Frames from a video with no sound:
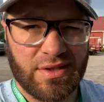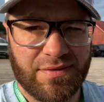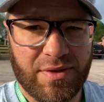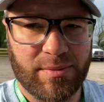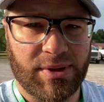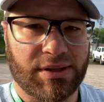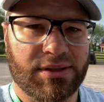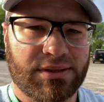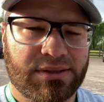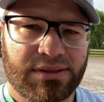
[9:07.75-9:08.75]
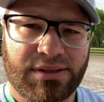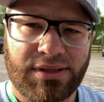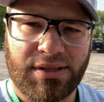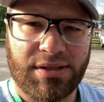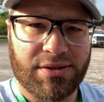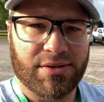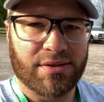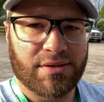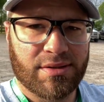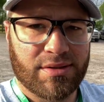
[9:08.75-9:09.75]
Filming here
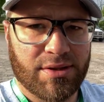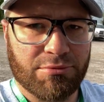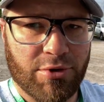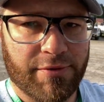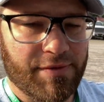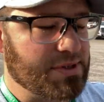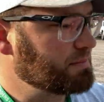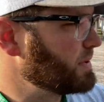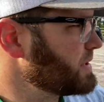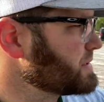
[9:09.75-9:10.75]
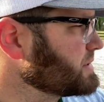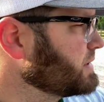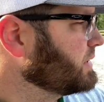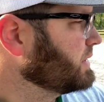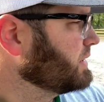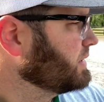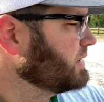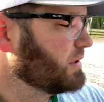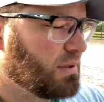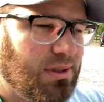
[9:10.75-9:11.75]
at Rory Feek's place.
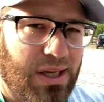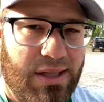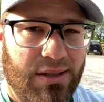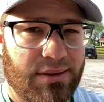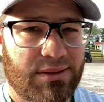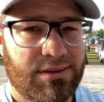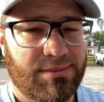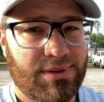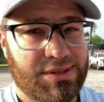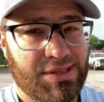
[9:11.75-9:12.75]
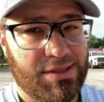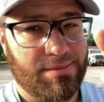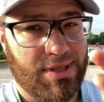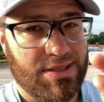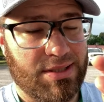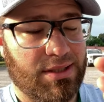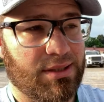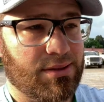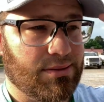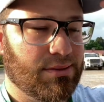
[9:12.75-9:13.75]
Had a little bit of sleep last
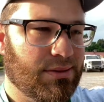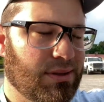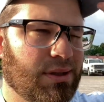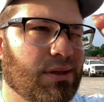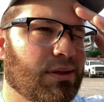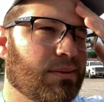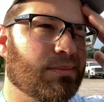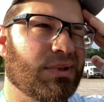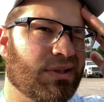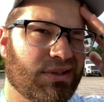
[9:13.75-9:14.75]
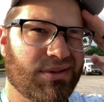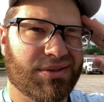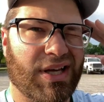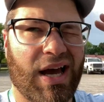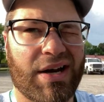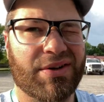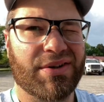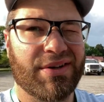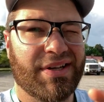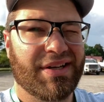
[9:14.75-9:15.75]
night. Um, it was hotter
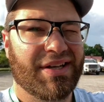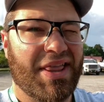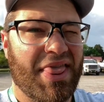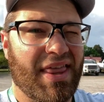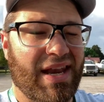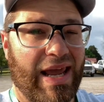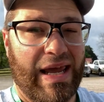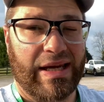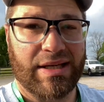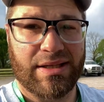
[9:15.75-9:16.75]
than heck.